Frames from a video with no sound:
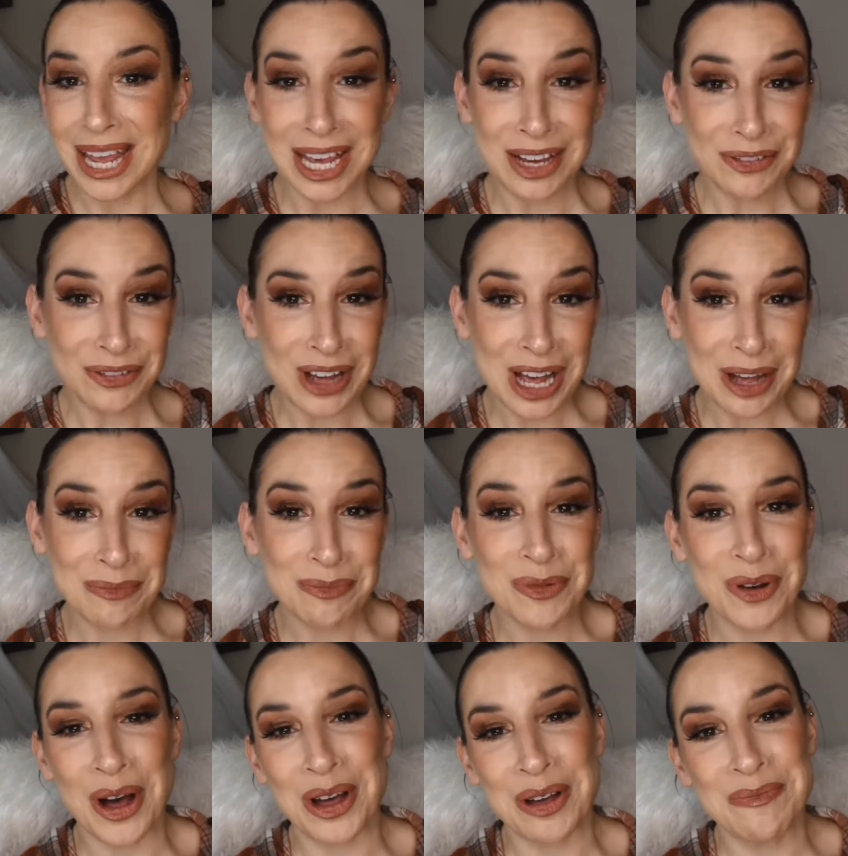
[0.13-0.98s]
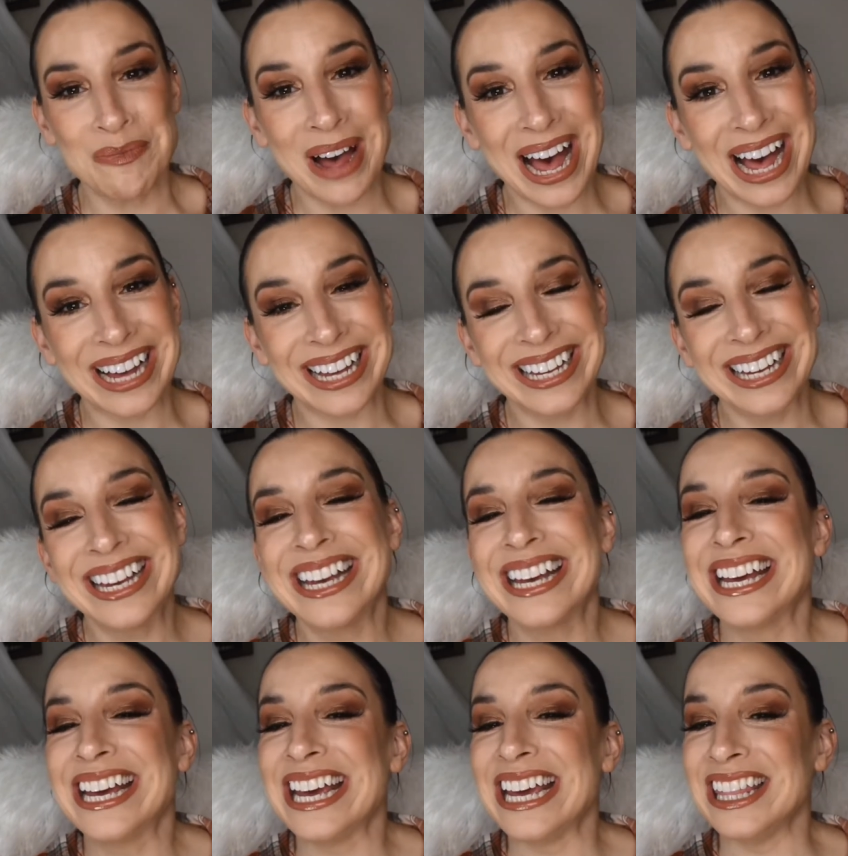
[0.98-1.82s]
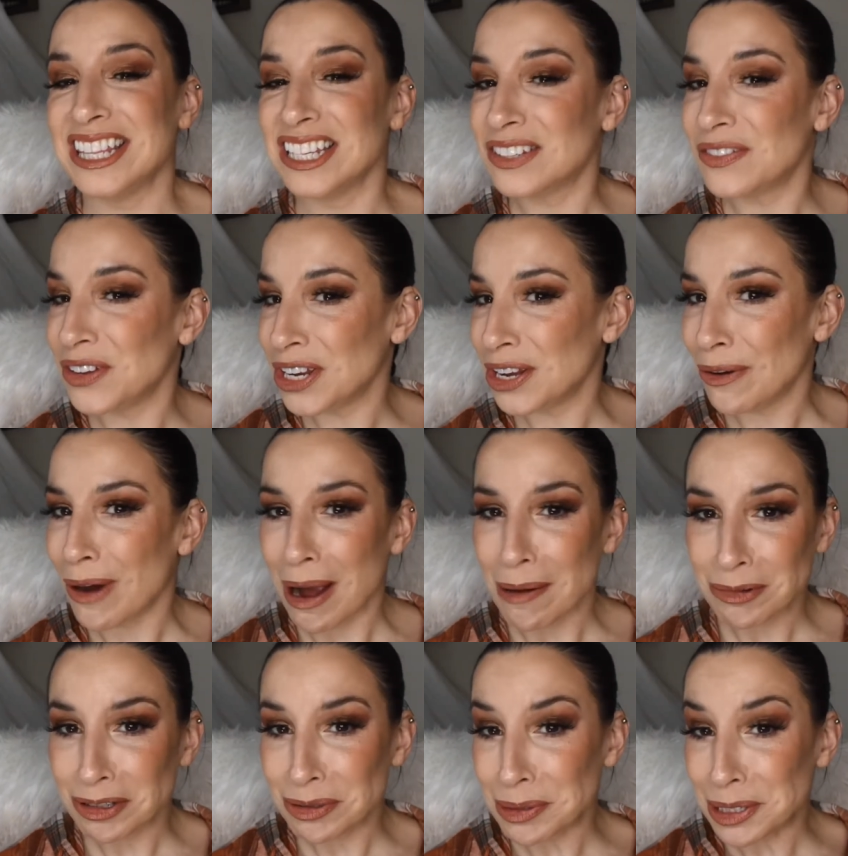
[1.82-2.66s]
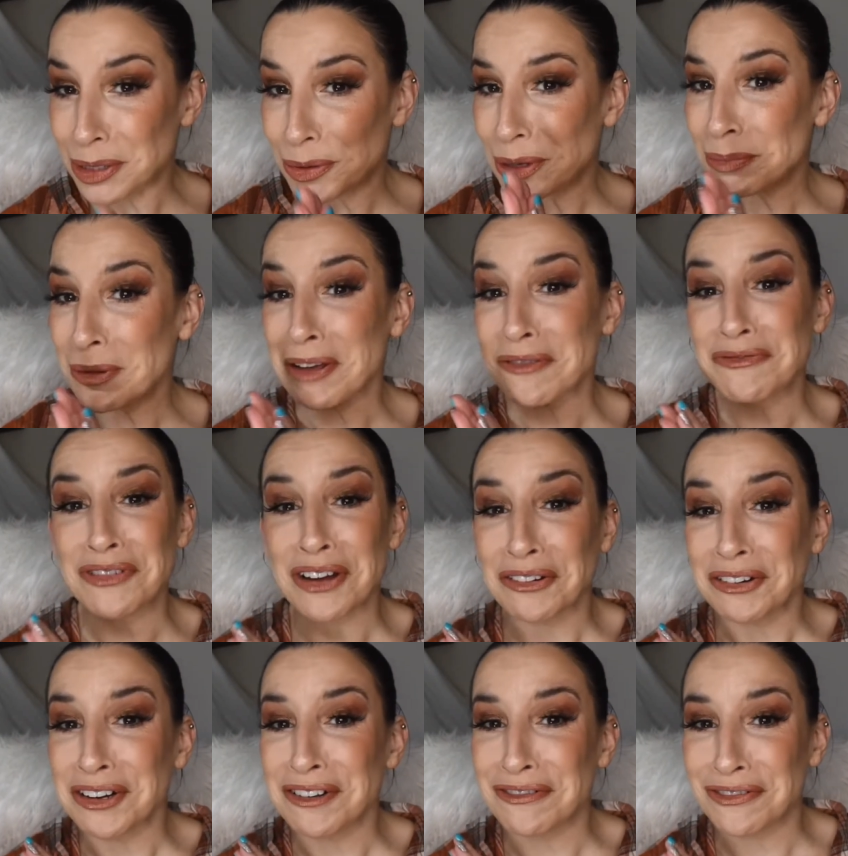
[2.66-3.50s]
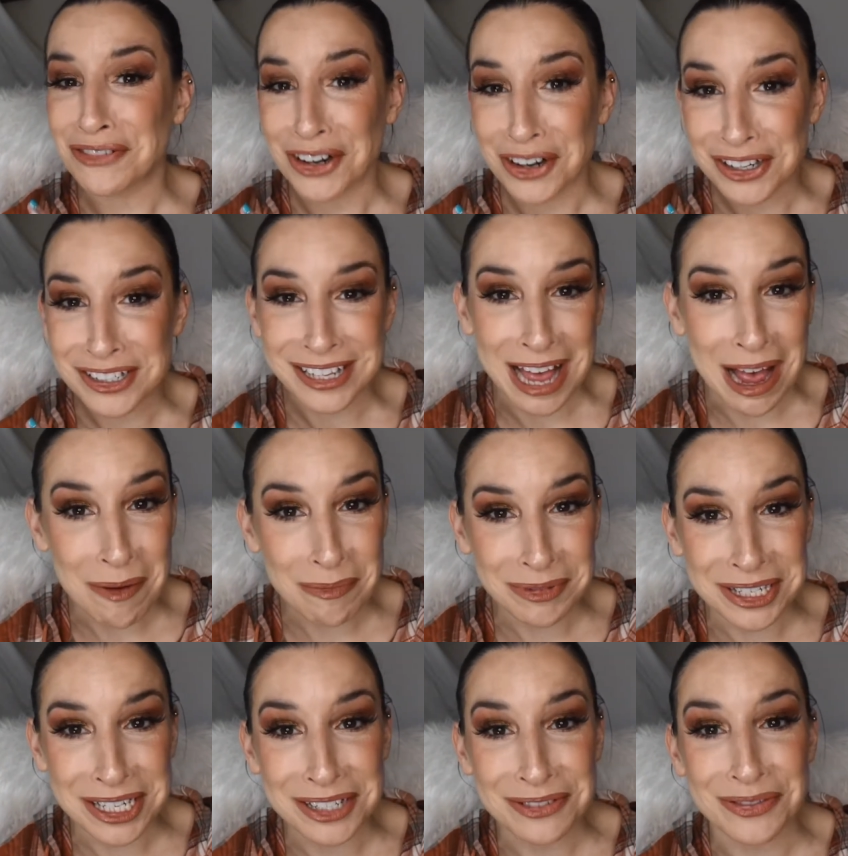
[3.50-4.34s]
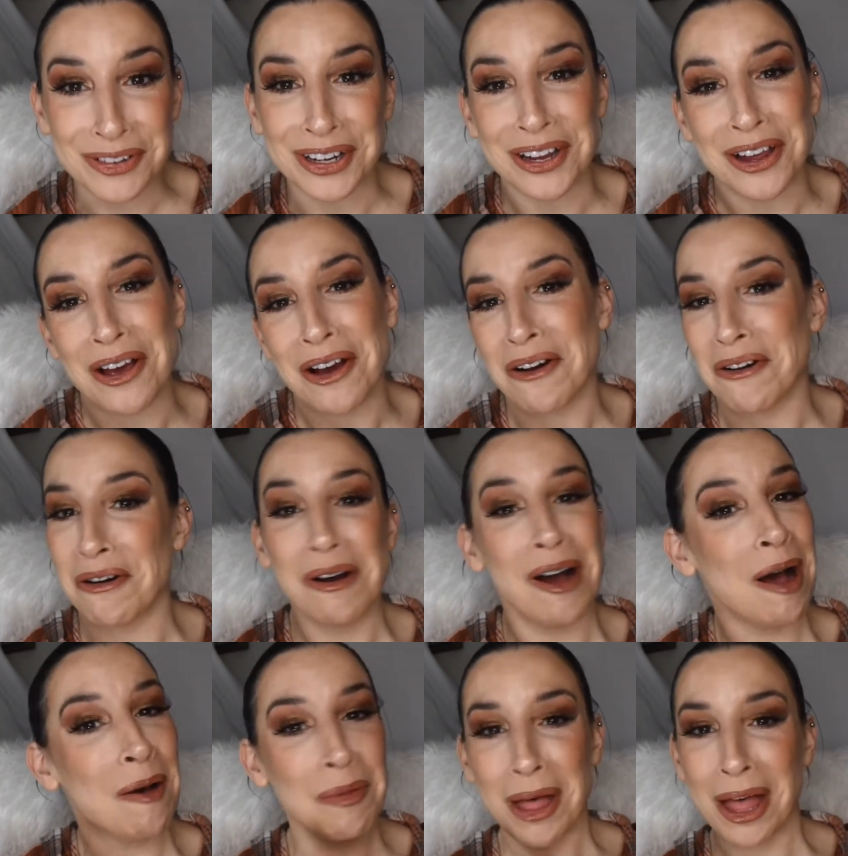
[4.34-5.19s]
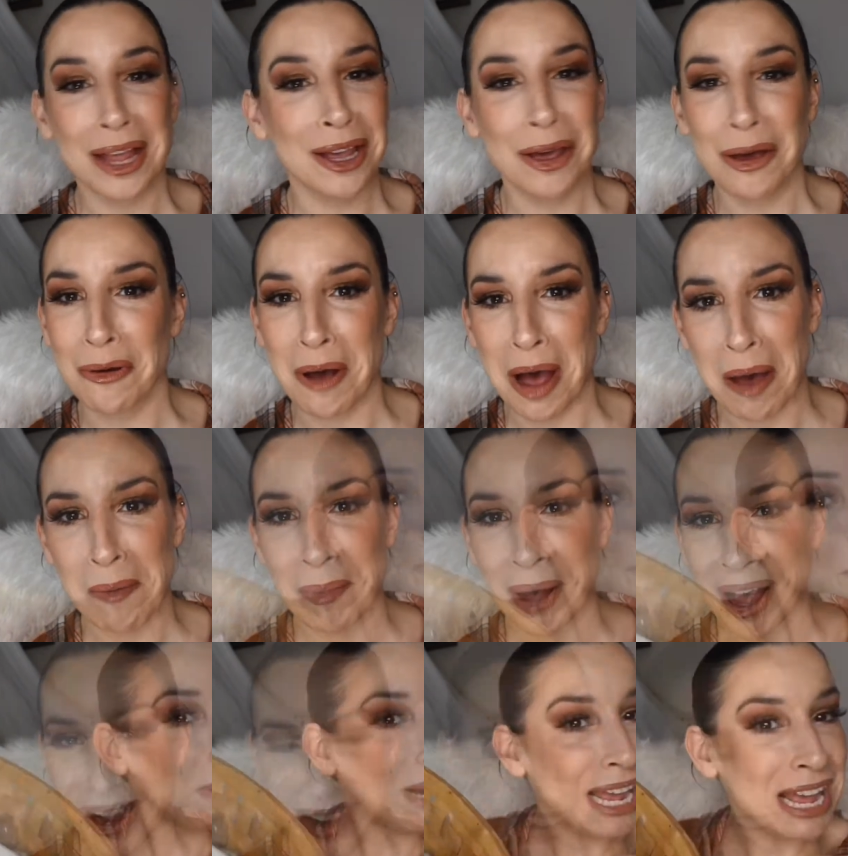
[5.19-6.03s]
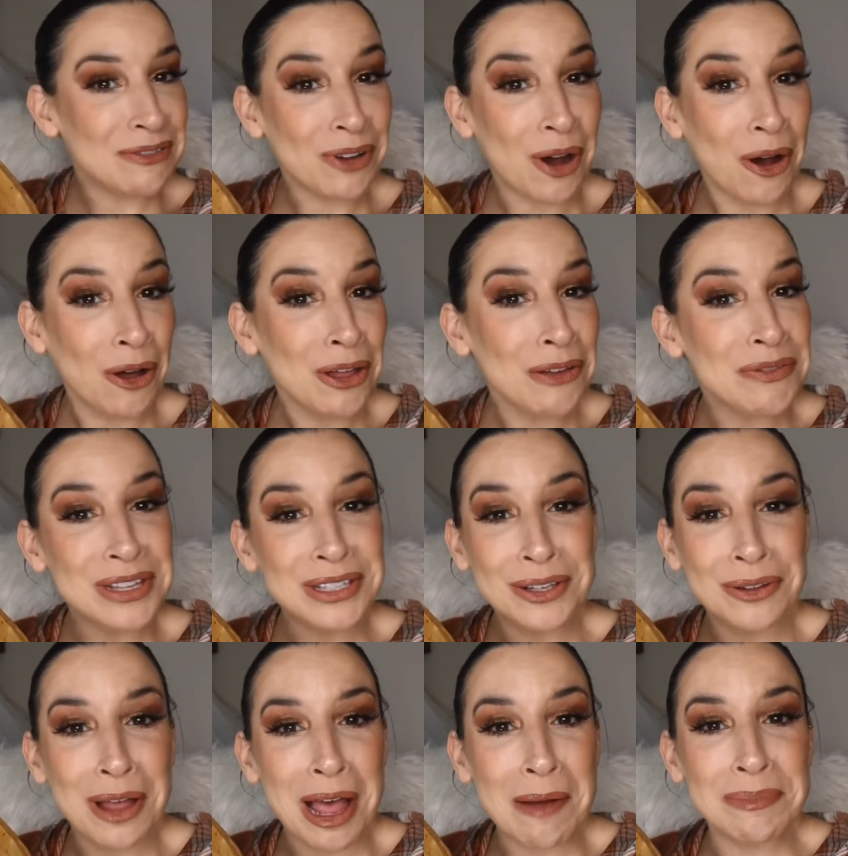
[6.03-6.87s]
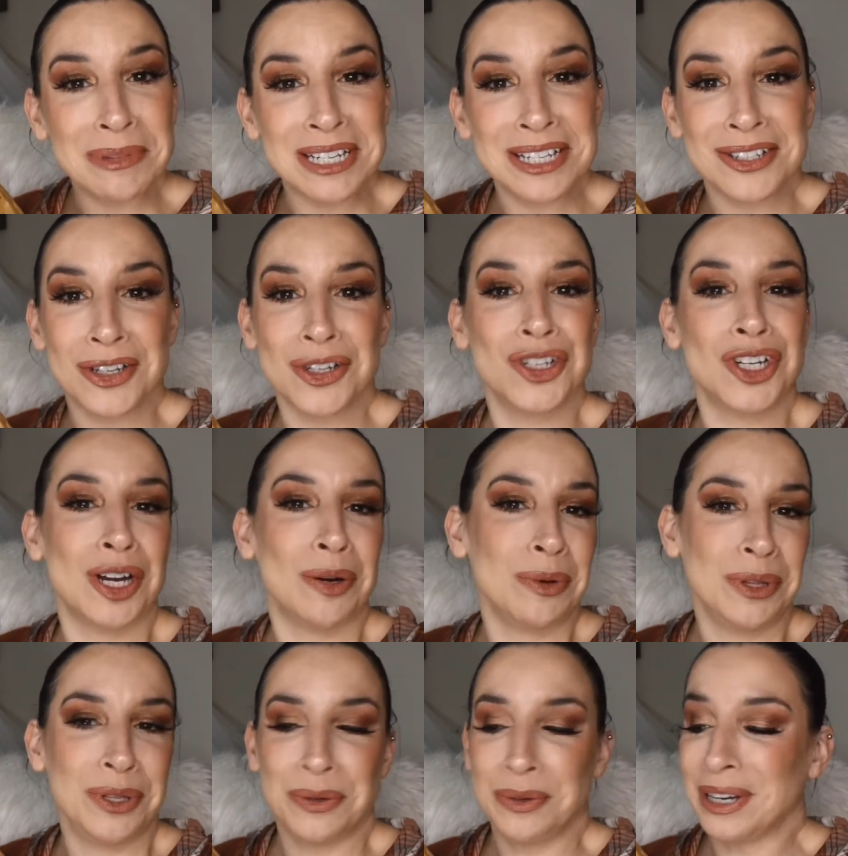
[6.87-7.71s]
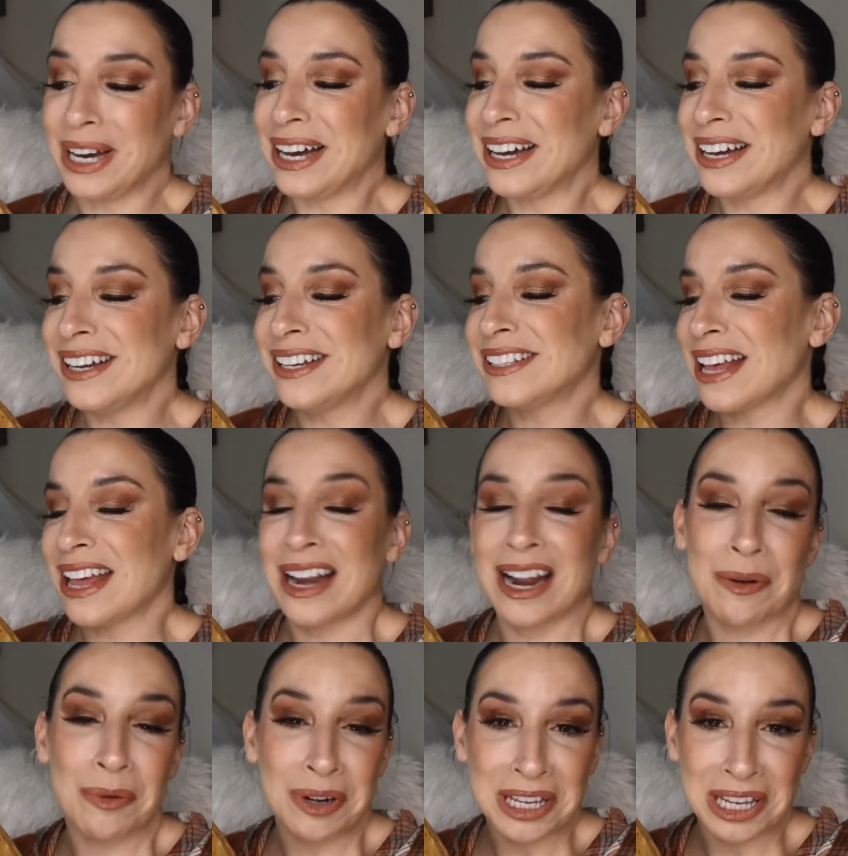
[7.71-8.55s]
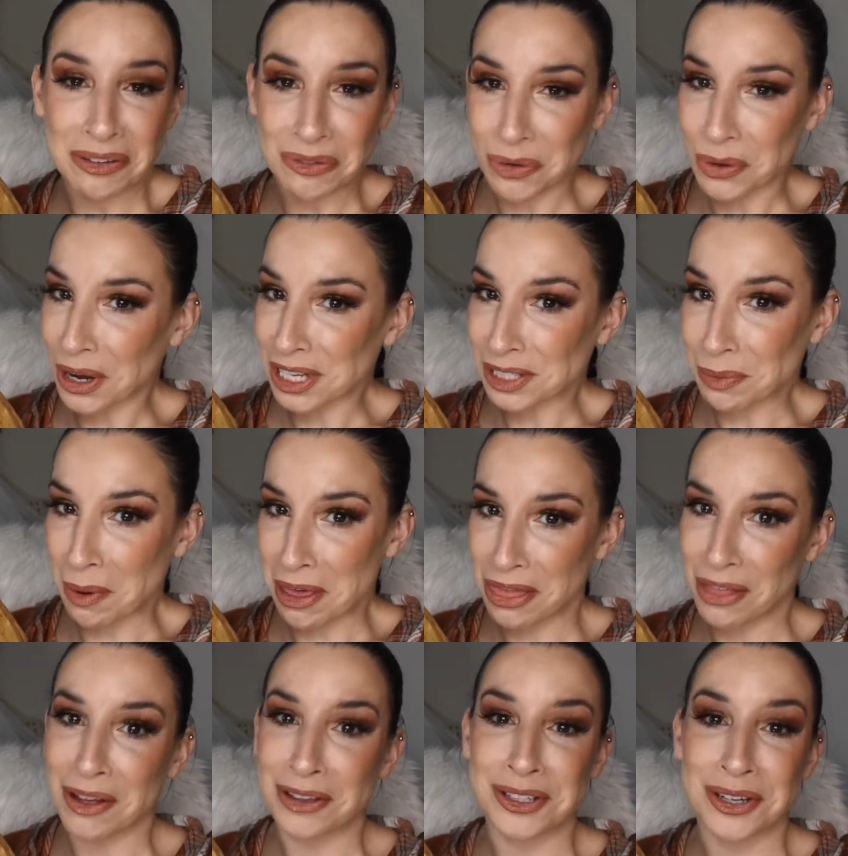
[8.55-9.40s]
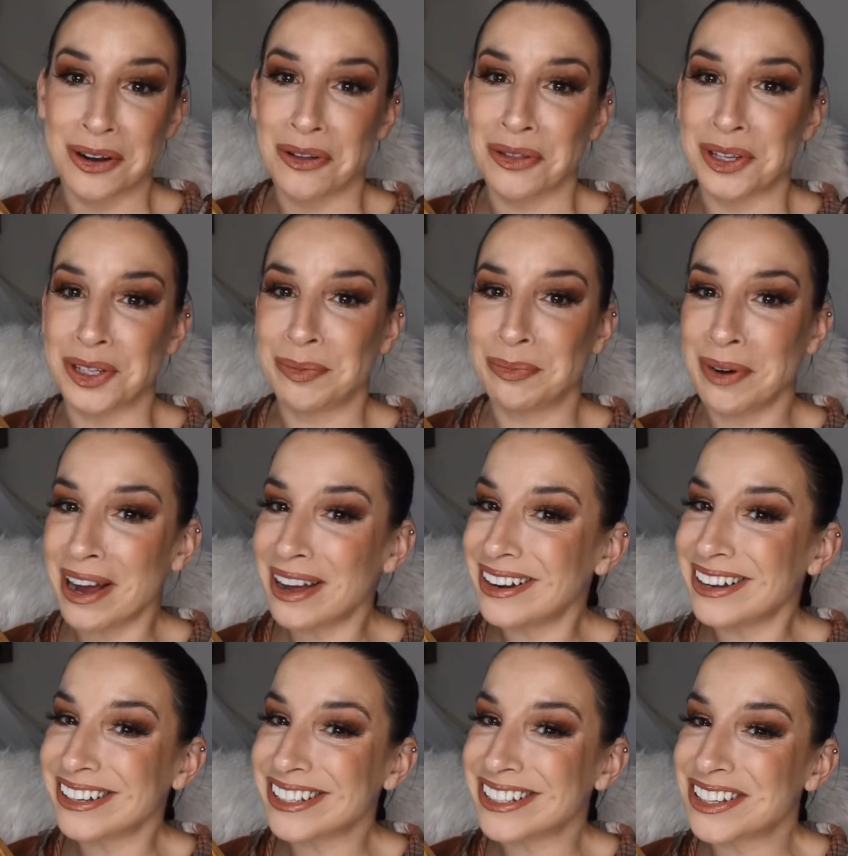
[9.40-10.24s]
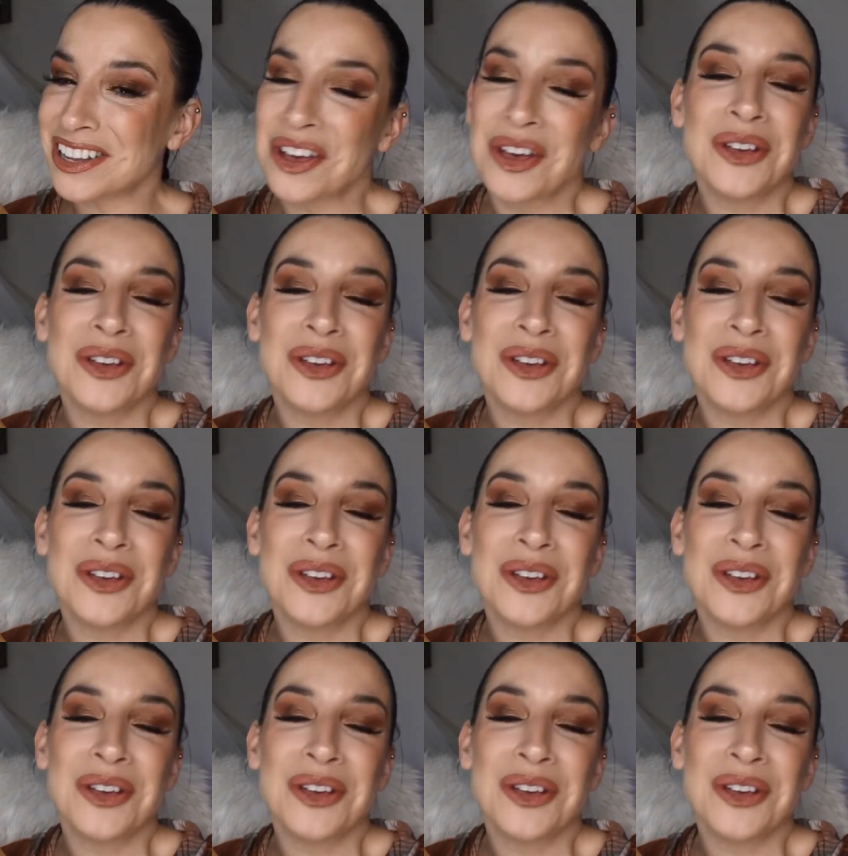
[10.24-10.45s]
fam, welcome back. In this video, I'm going to be doing my very first empties video. I'm like, who am I? But I have all of these little empties to share with you guys, and I want to give you guys my thoughts on all these products.